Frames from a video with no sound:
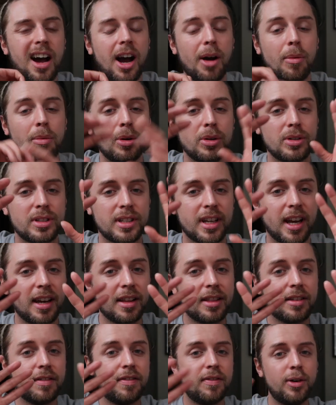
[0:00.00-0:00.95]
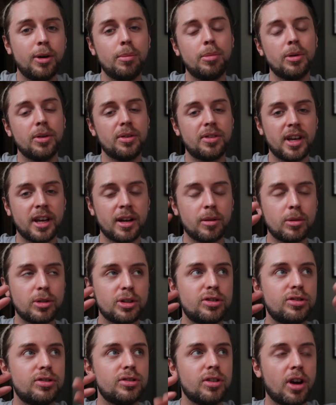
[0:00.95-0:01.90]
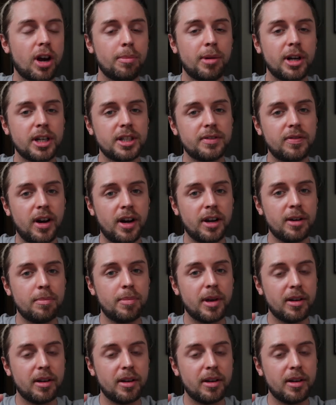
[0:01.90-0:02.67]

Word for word: I will say the football thing was so much fun,